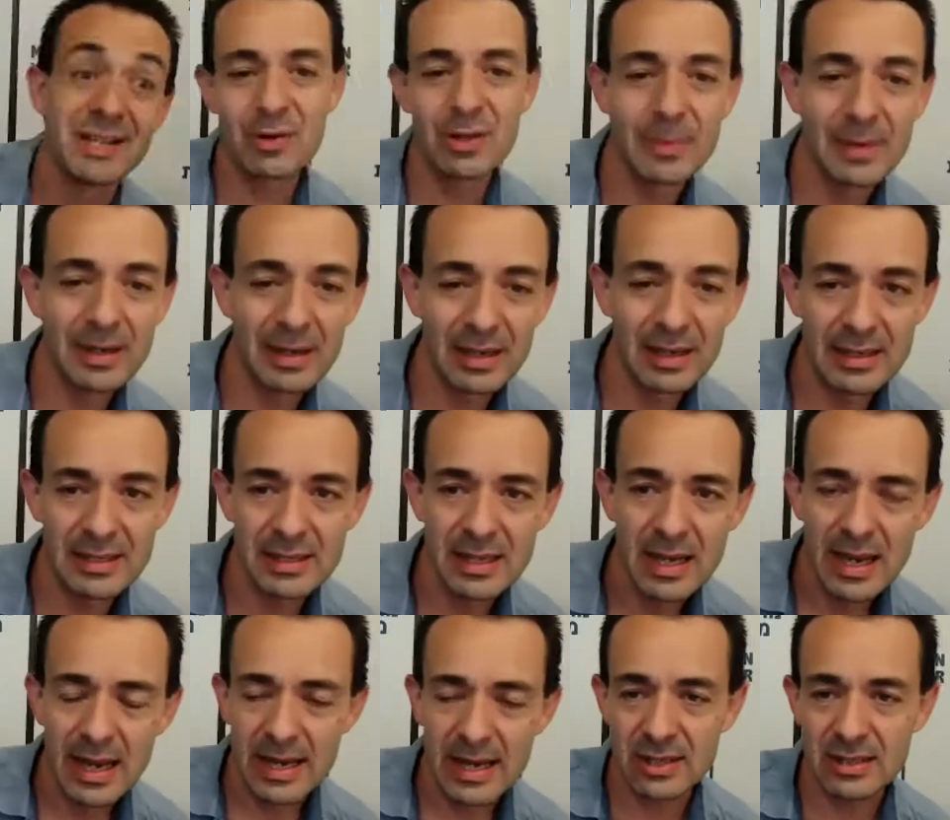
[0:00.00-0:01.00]
they're in the Middle East,
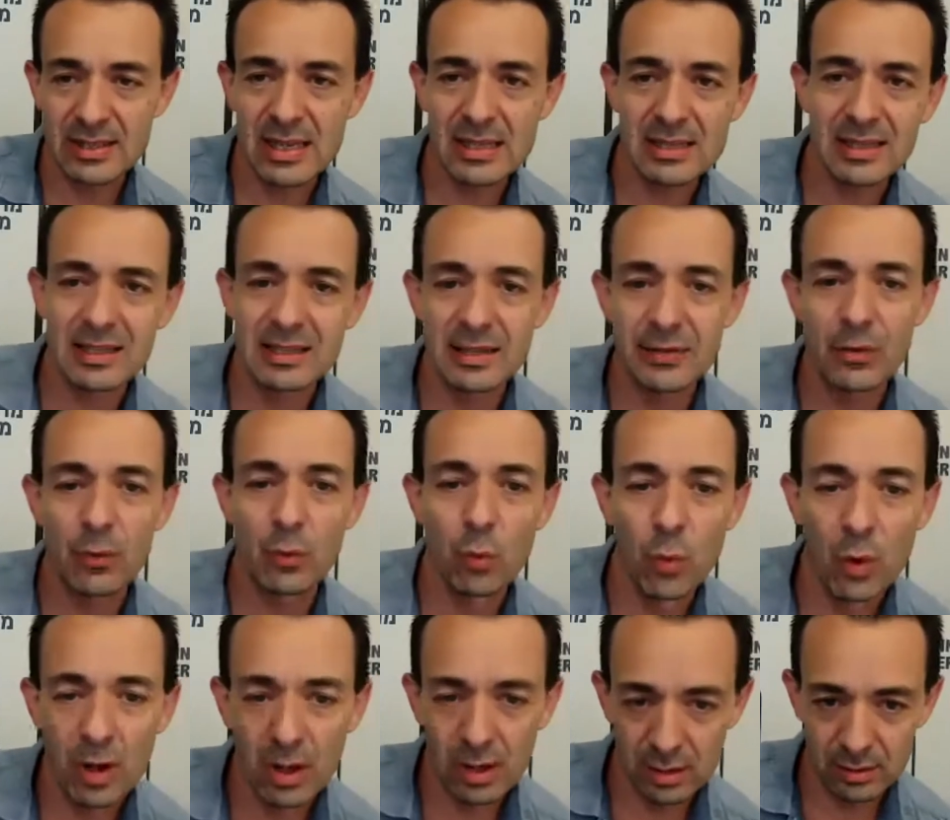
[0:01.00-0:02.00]
it just sounds like a different
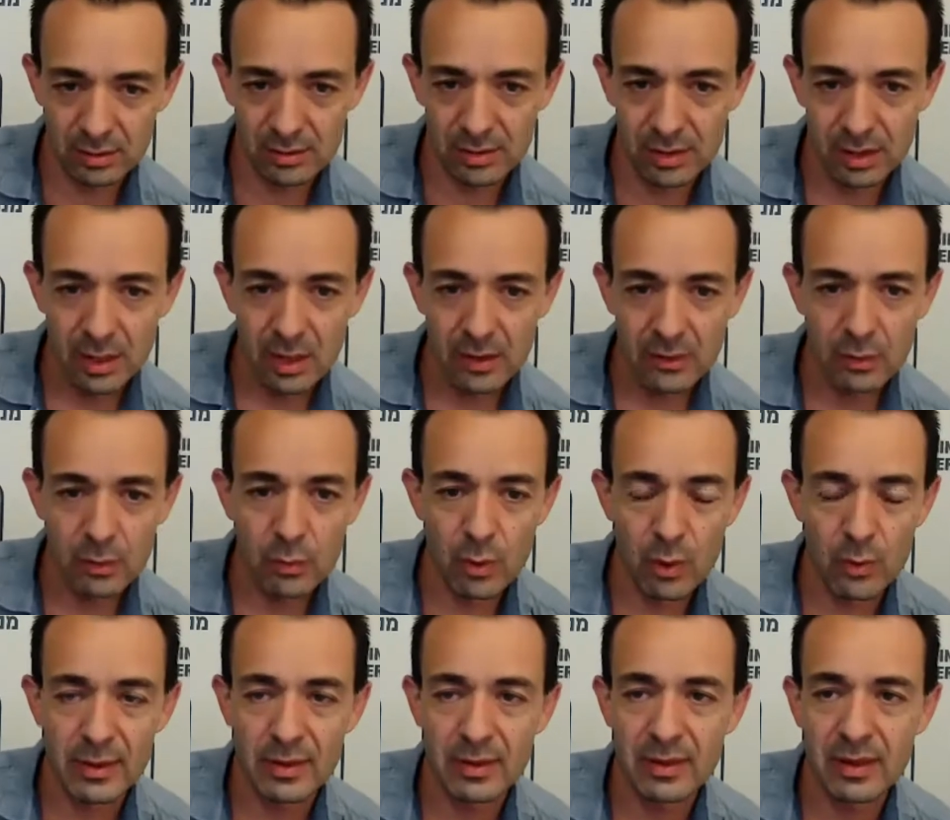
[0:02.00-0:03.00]
world from
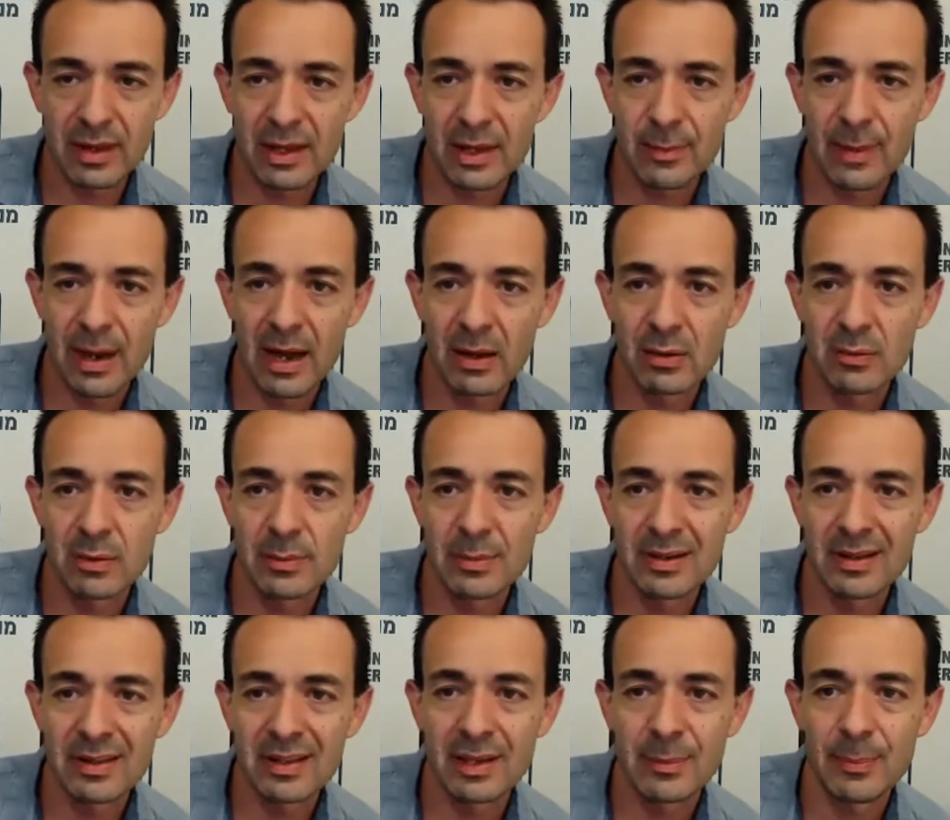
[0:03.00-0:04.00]
what we think about when we
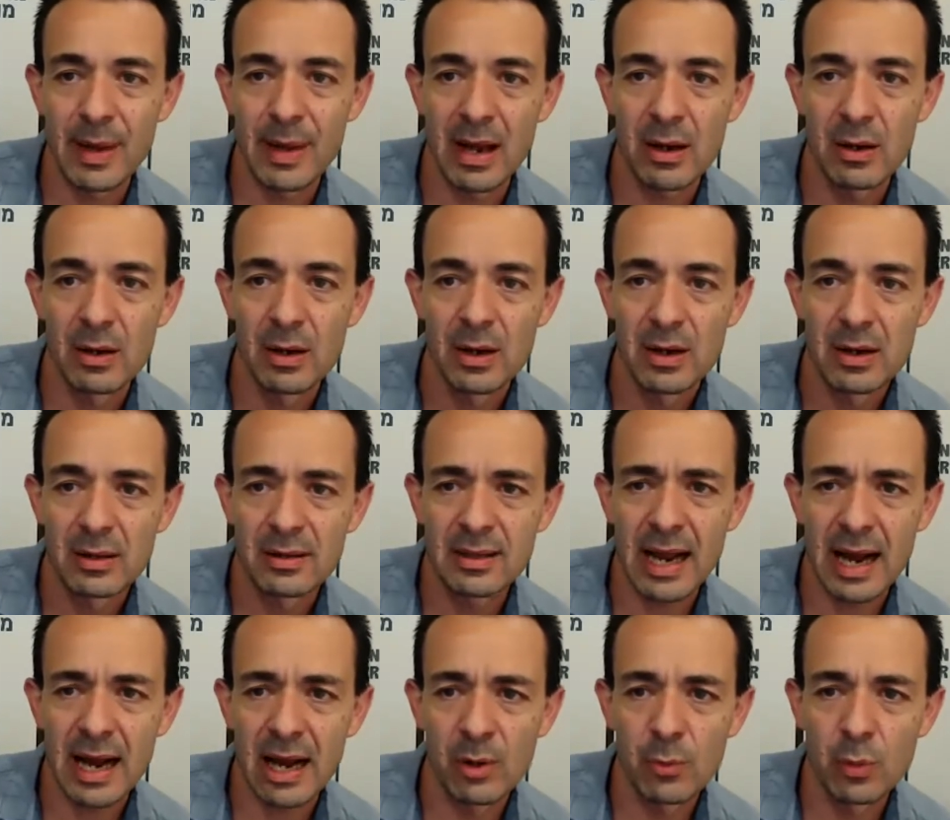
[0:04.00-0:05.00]
think about the
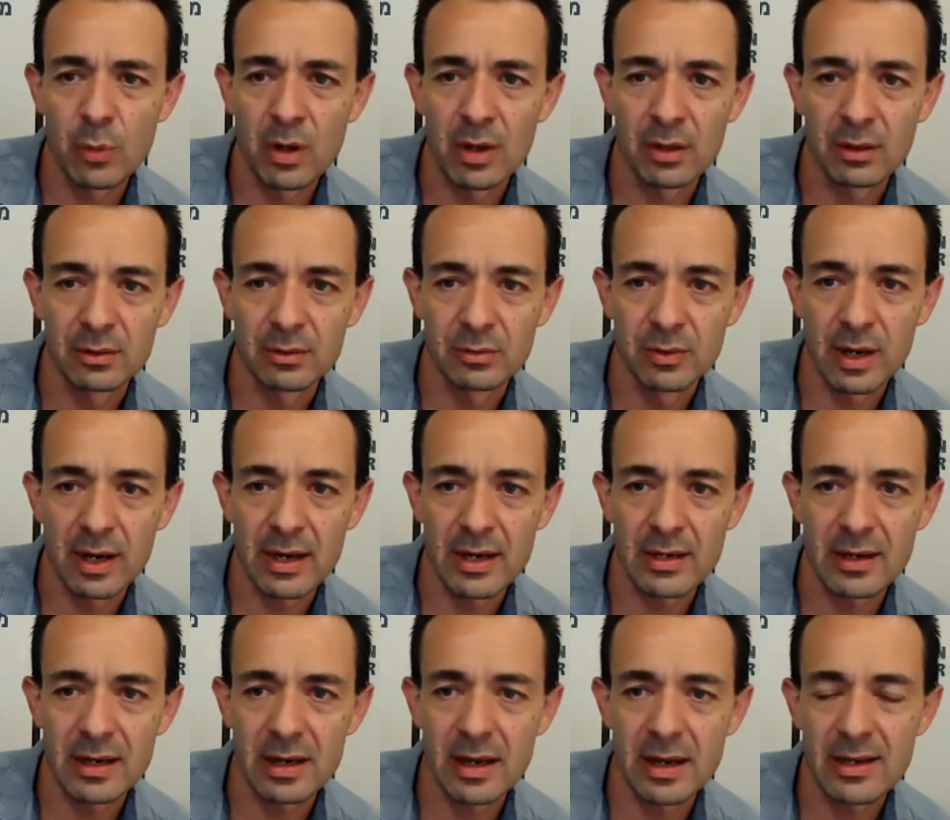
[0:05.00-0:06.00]
Arab world, right?
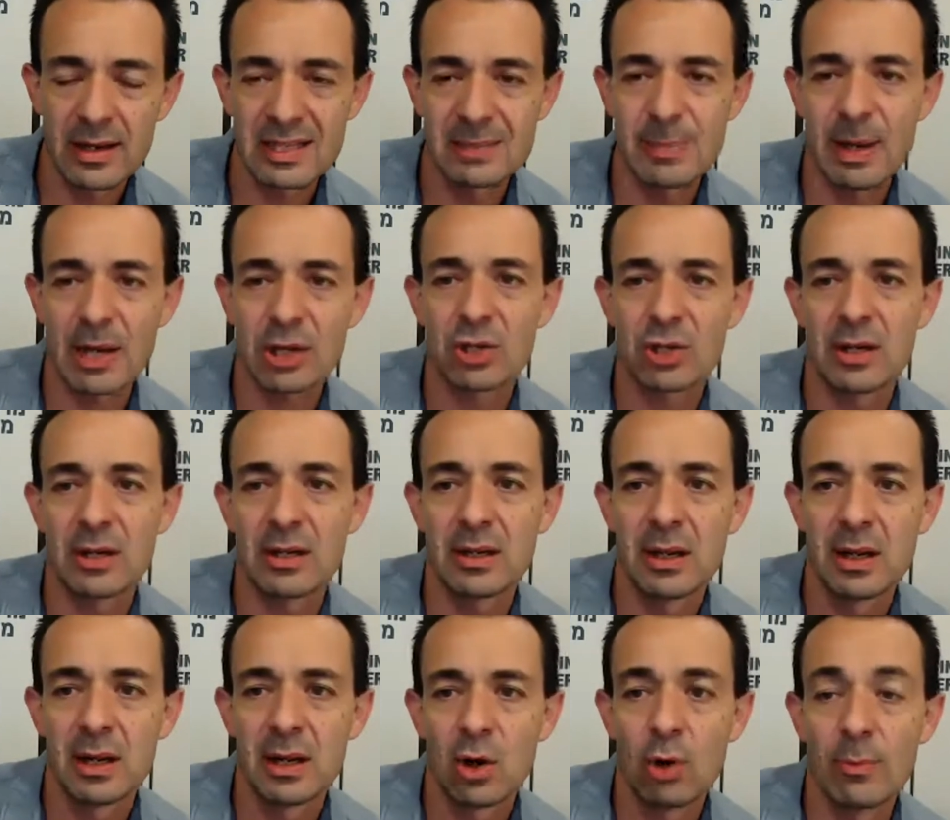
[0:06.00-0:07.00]
And
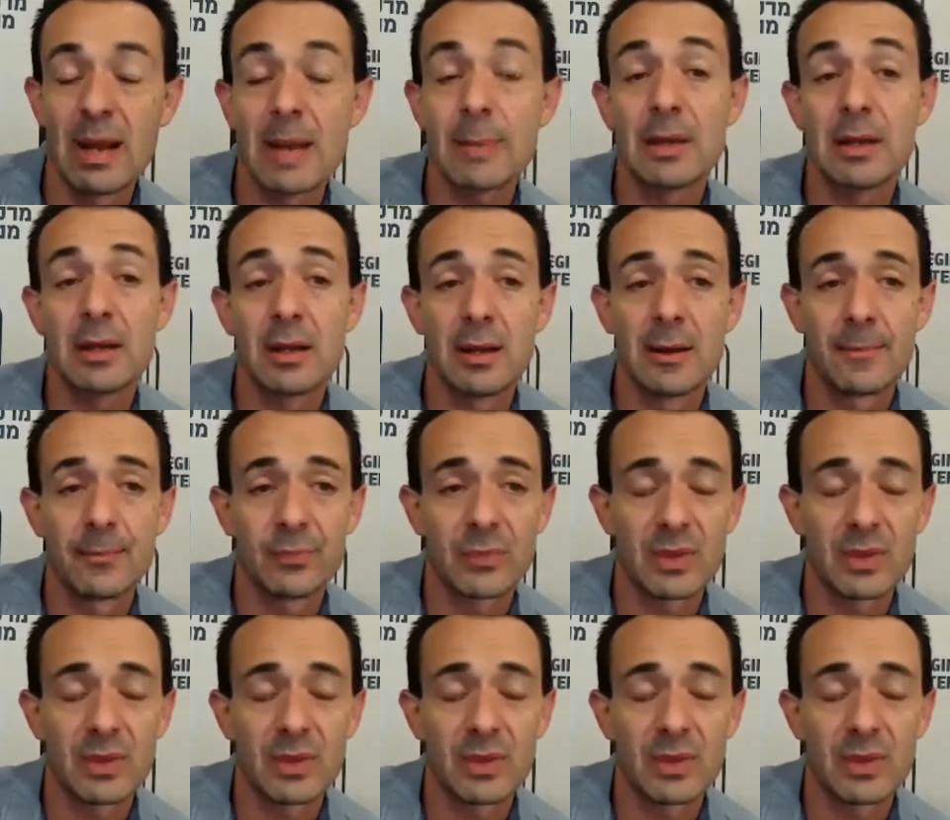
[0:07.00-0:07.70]
especially, or maybe